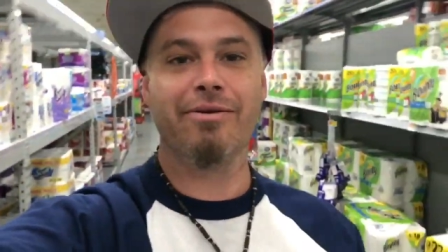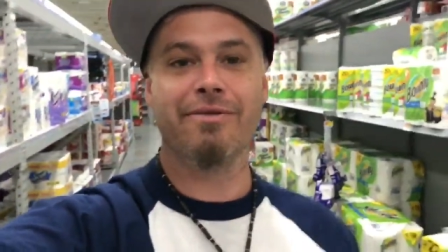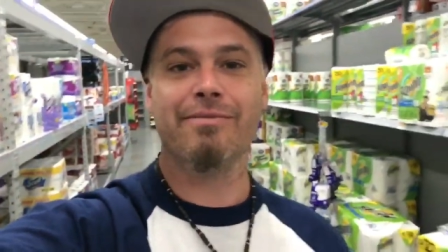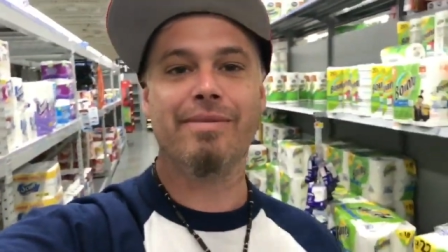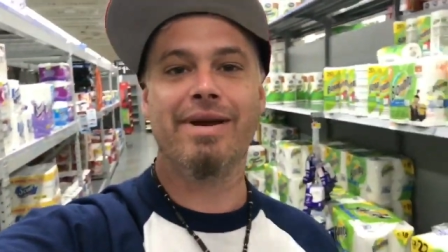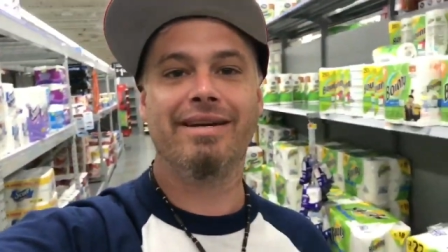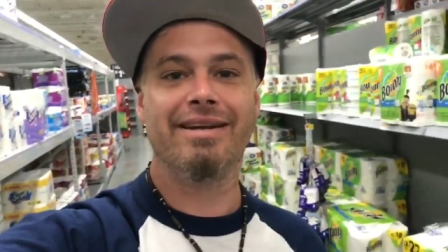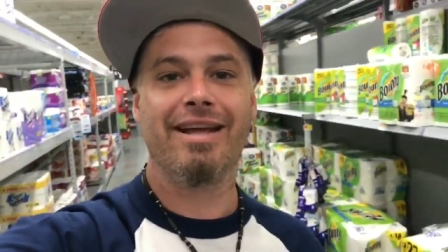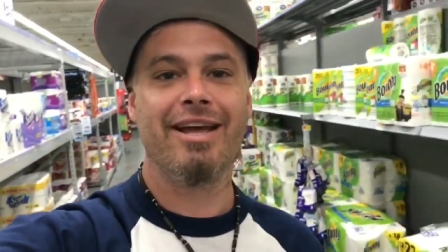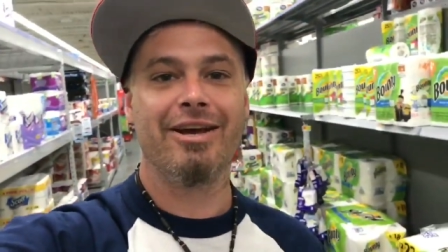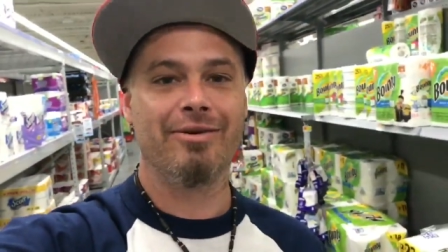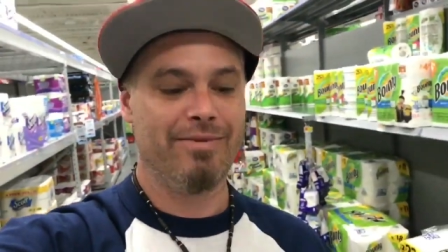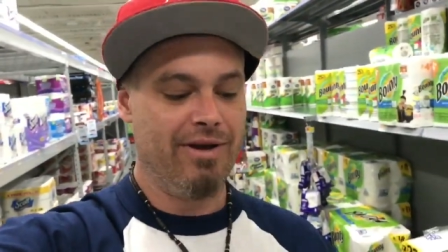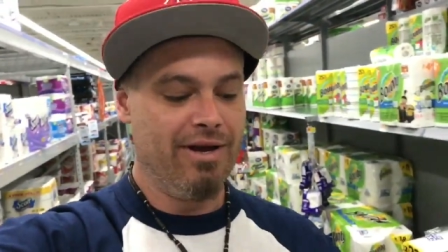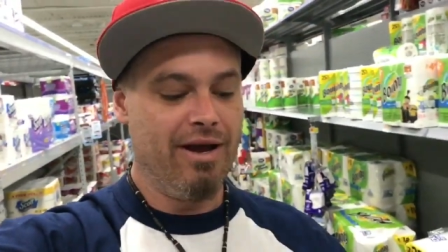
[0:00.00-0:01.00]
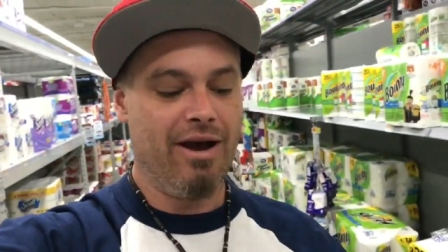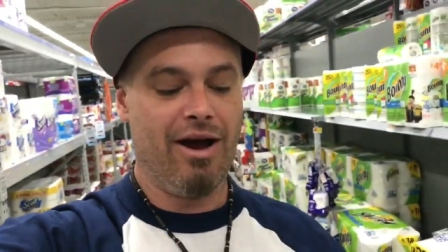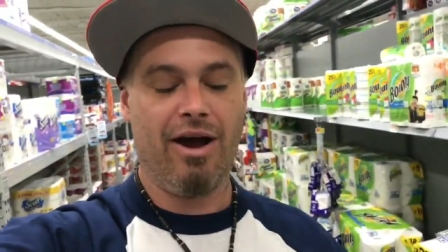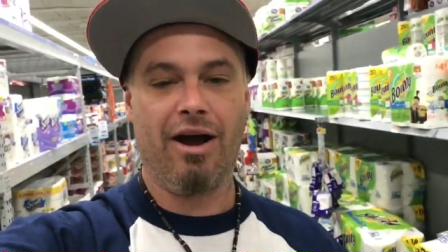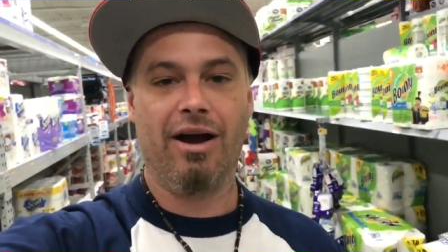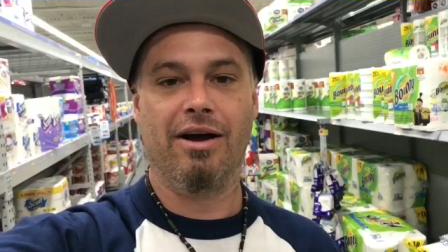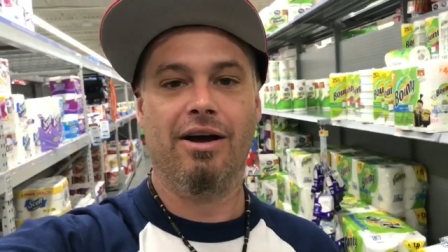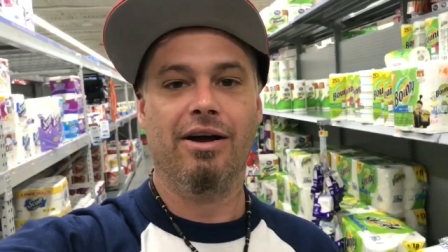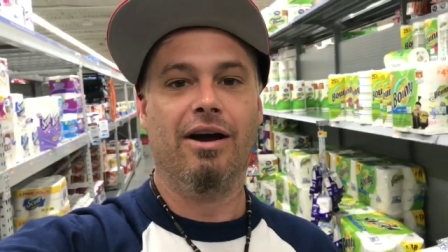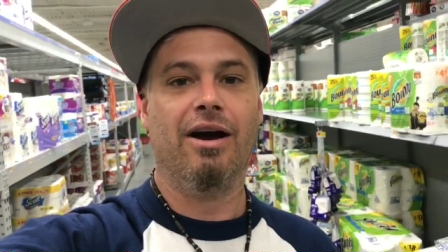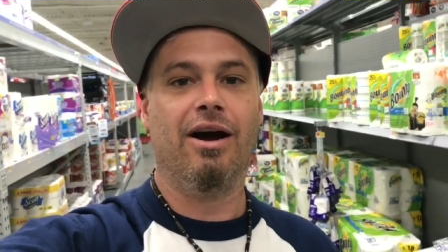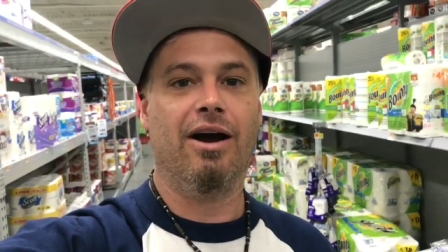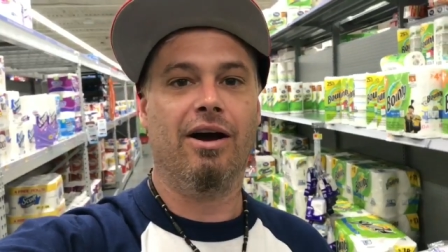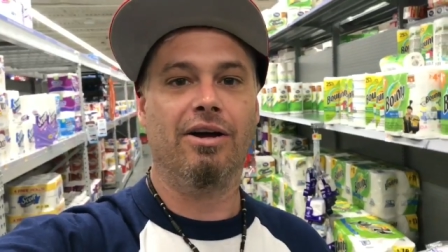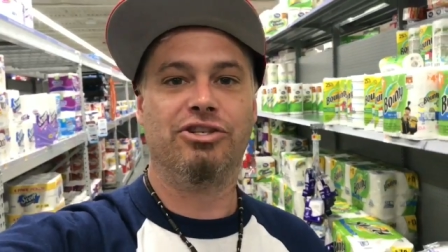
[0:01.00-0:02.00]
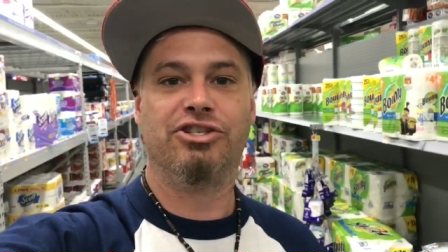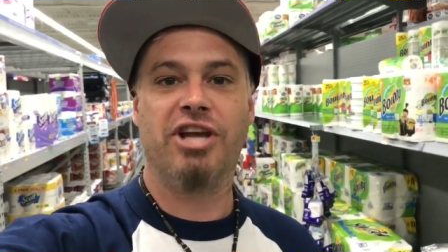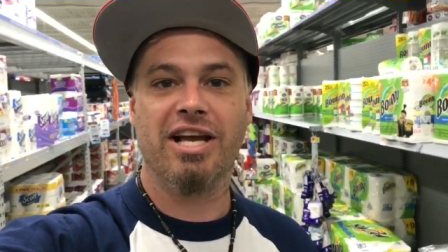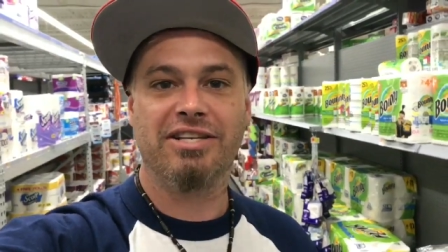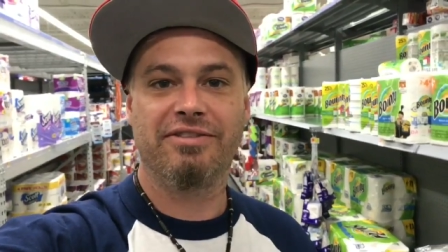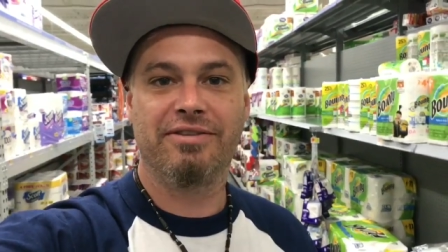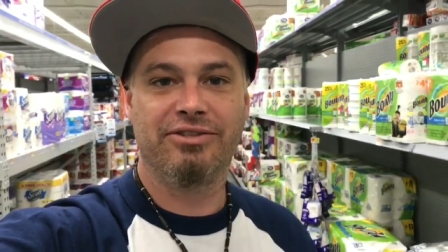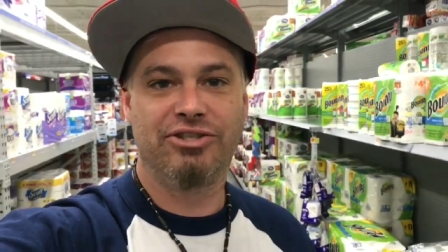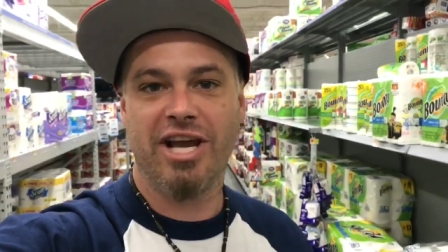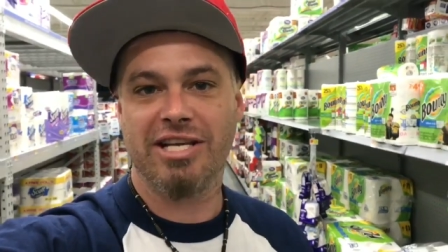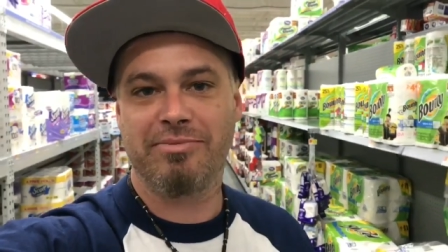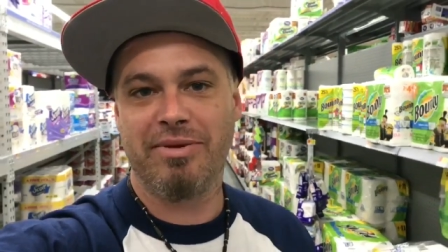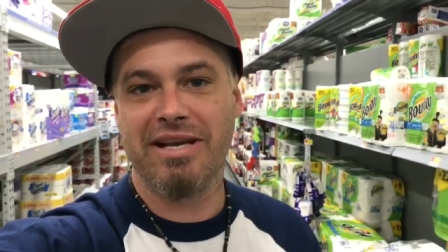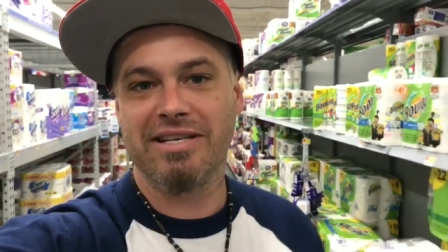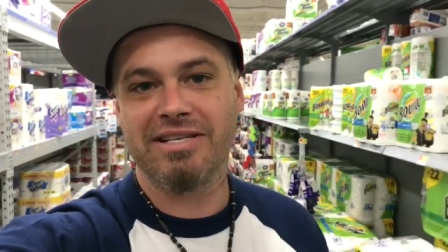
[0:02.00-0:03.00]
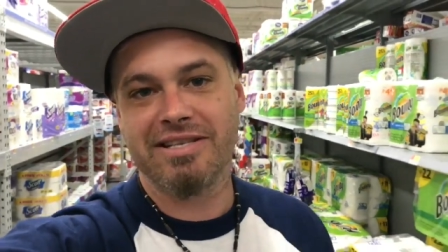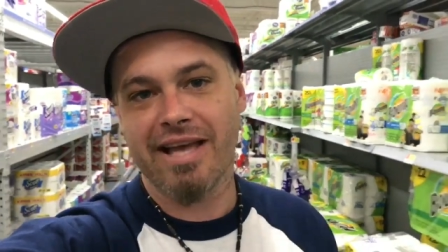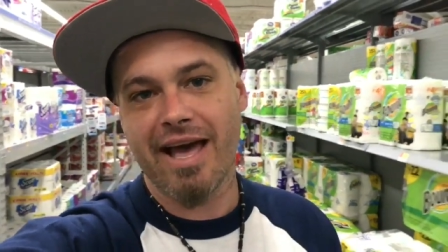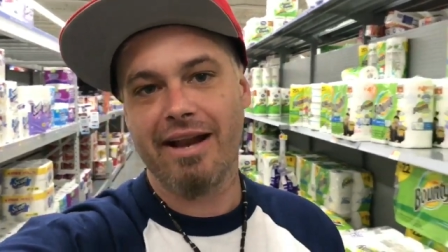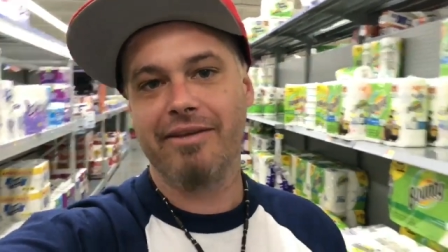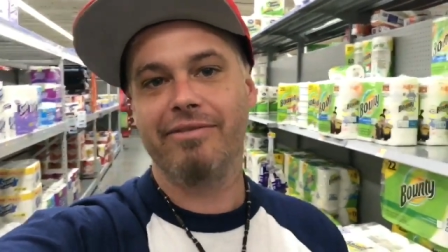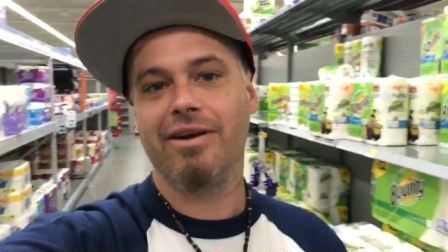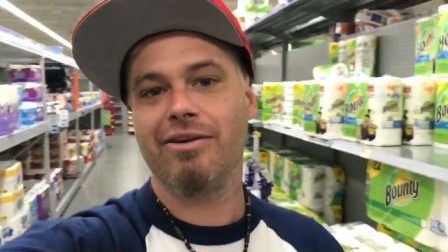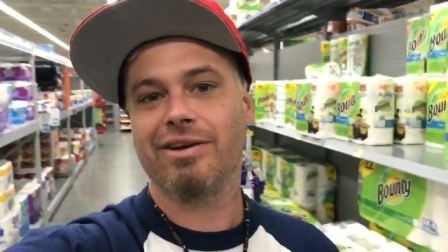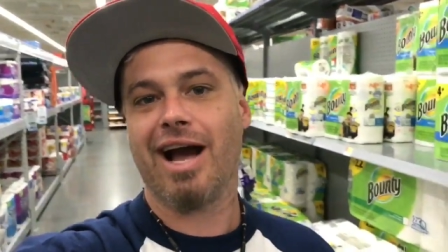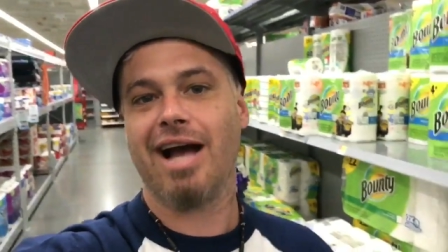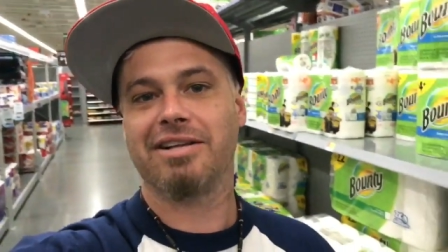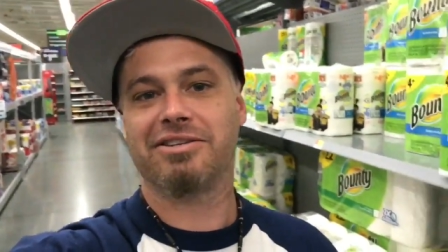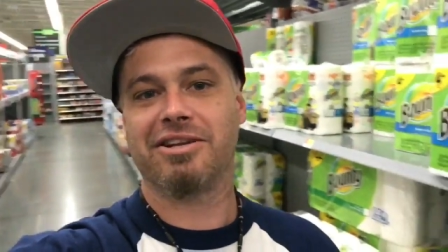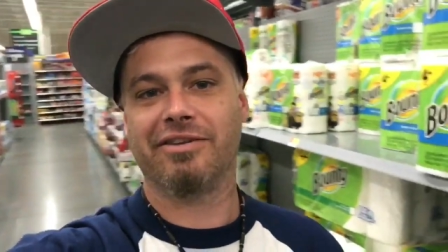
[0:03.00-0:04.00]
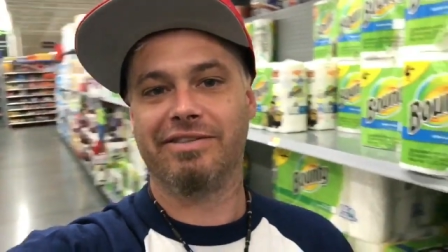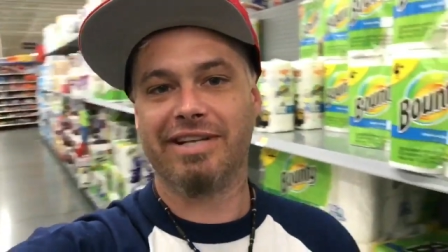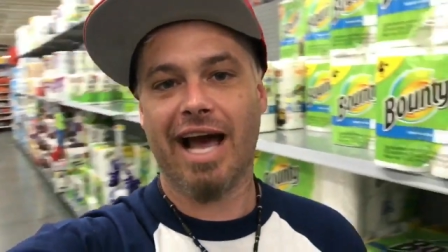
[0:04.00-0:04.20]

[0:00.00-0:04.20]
I'll be able to make damn uh, uh, chess, chess pieces out of it, all kinds of stuff.